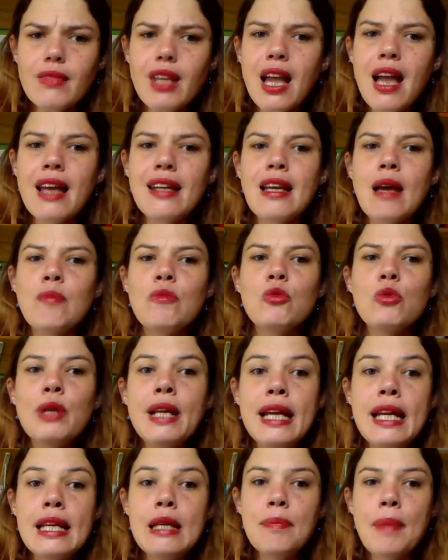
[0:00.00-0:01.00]
and I'm
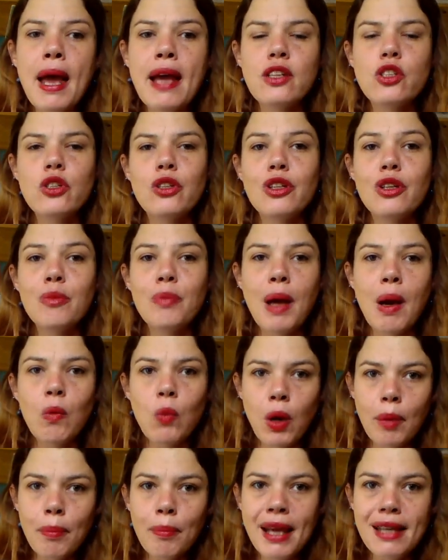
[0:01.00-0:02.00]
really passionate about
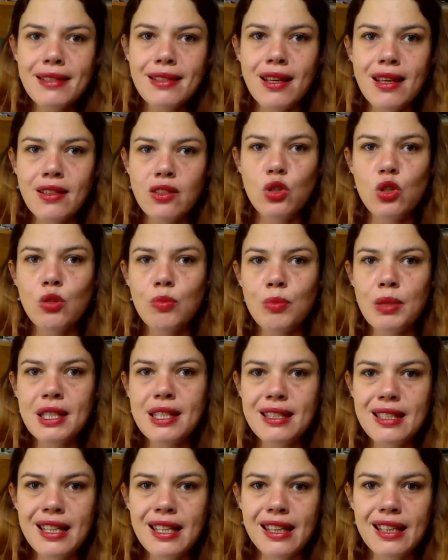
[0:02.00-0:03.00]
what makes us
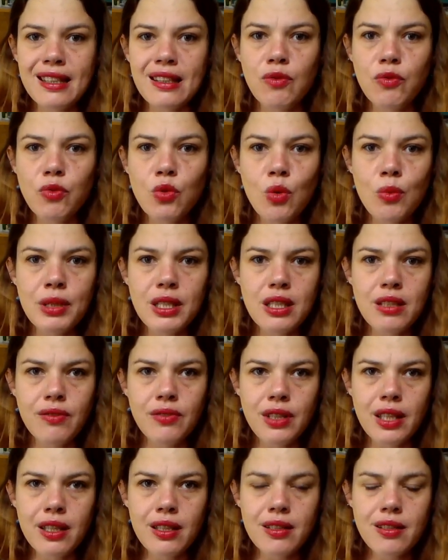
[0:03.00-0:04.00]
humans tick in the formative
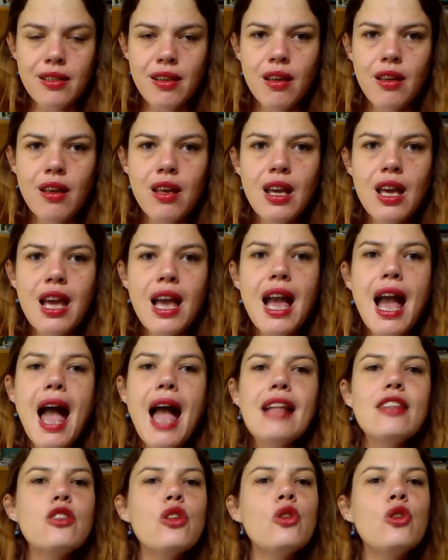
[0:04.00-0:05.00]
years.
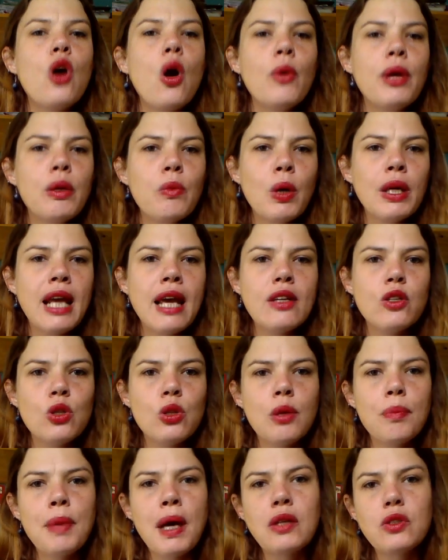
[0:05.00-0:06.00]
And so knowing what I do
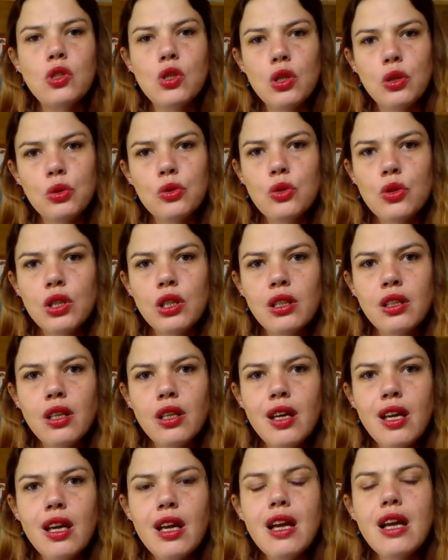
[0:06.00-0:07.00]
about children,
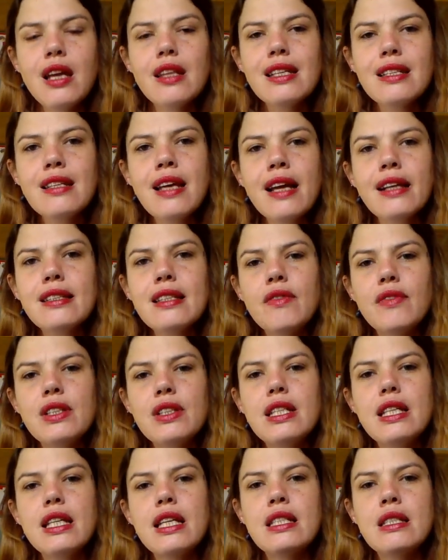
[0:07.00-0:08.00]
this
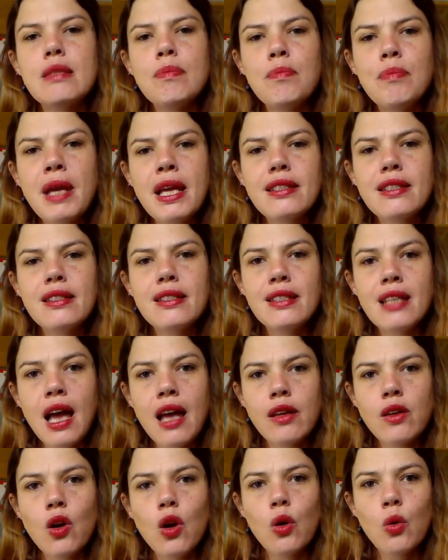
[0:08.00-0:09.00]
activity is best
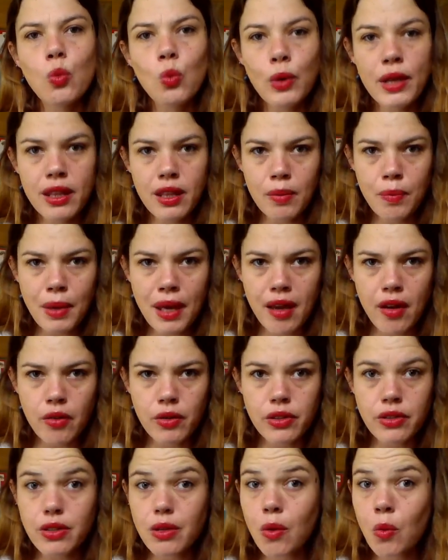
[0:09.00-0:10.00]
done with a
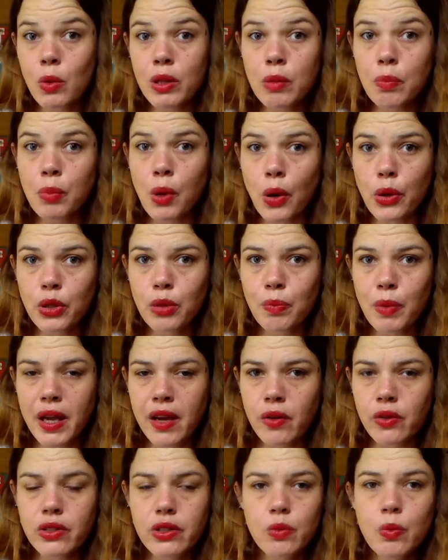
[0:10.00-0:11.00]
parent, with both
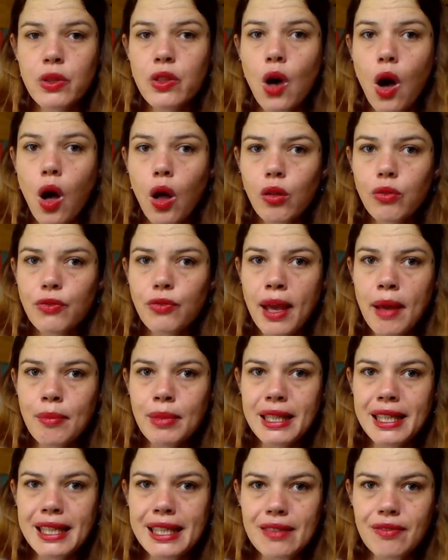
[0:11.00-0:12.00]
parents, with the whole
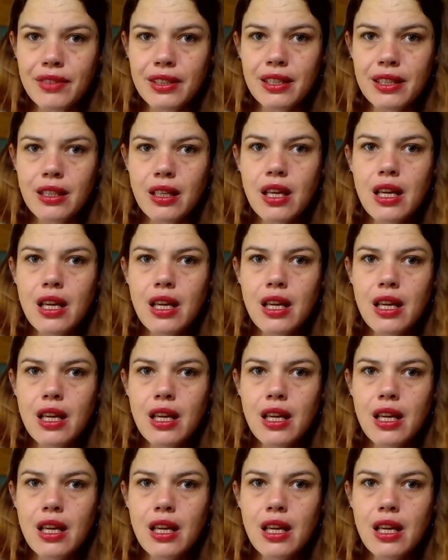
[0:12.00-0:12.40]
family even,